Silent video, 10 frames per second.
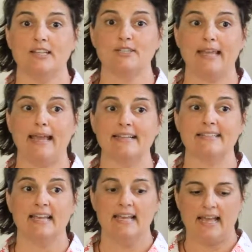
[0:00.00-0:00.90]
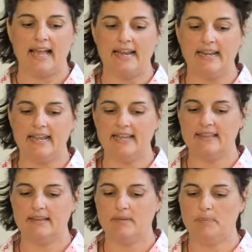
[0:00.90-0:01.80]
those accounts had
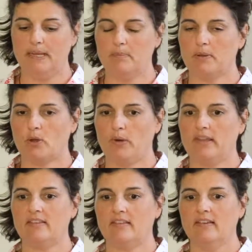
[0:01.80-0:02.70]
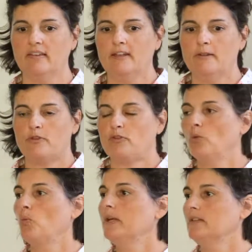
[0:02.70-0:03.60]
either been bequeathed
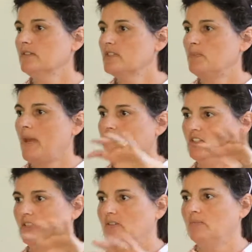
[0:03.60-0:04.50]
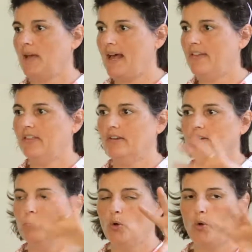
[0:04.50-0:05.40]
through wills back to Arthur
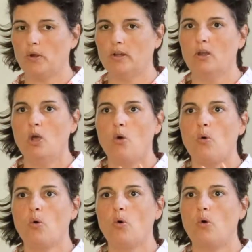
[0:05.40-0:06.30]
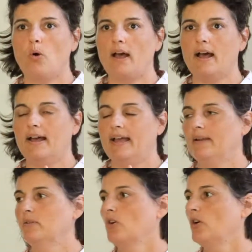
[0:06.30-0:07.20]
and Morgan or
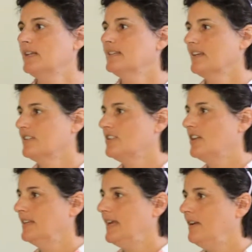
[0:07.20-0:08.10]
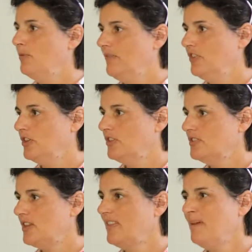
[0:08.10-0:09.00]
had gone into consolidated revenue.
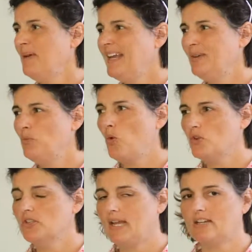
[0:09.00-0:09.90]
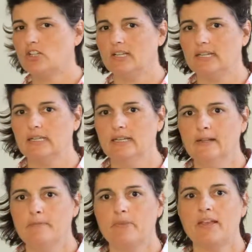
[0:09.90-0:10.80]
So that money wasn't actually
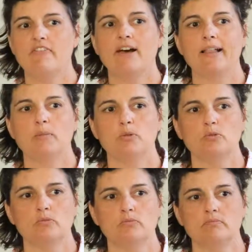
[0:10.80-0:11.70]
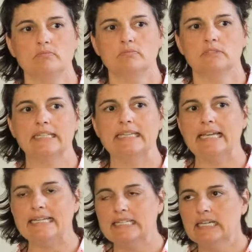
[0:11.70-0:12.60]
available to
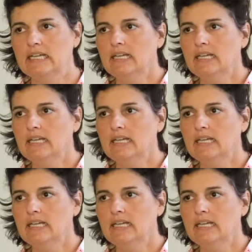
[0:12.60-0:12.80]
get,